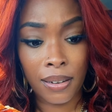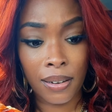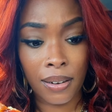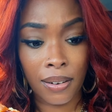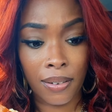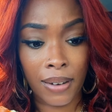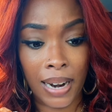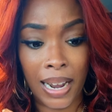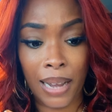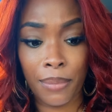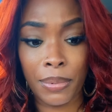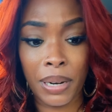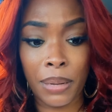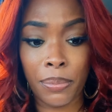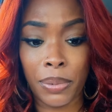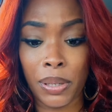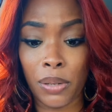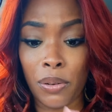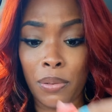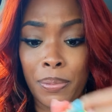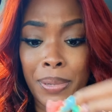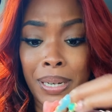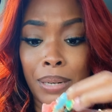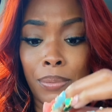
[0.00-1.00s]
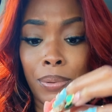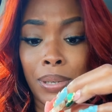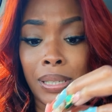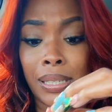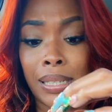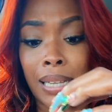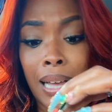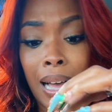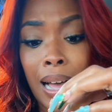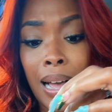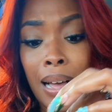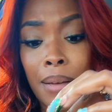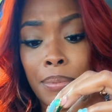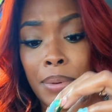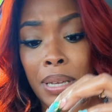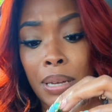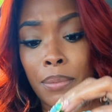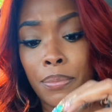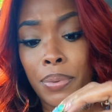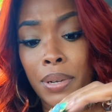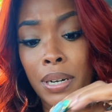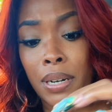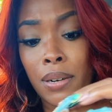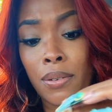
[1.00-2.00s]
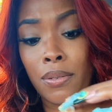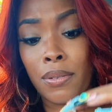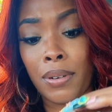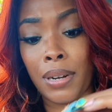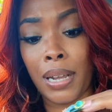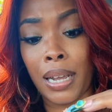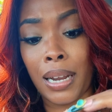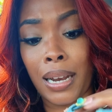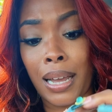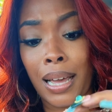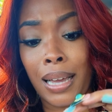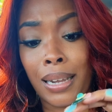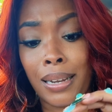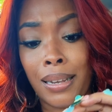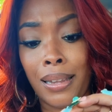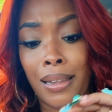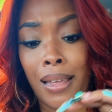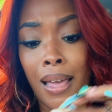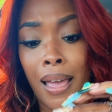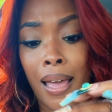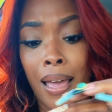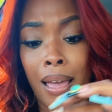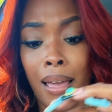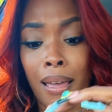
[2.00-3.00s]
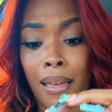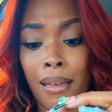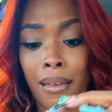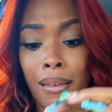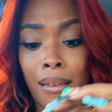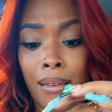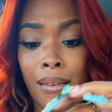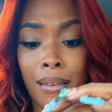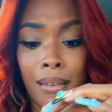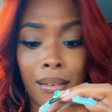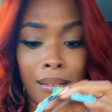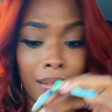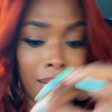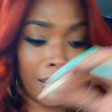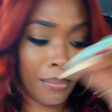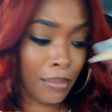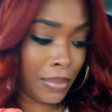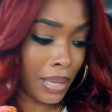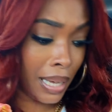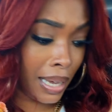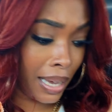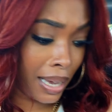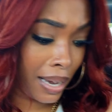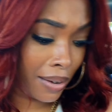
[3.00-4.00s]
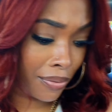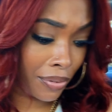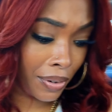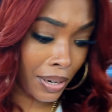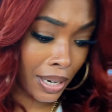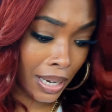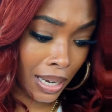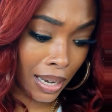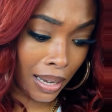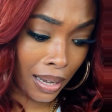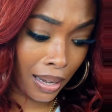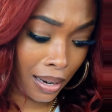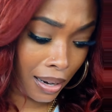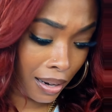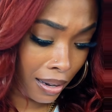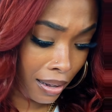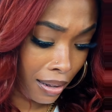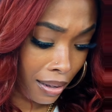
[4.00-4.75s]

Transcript: Grabbed up a little bit of wasabi and put it on there like that. Period.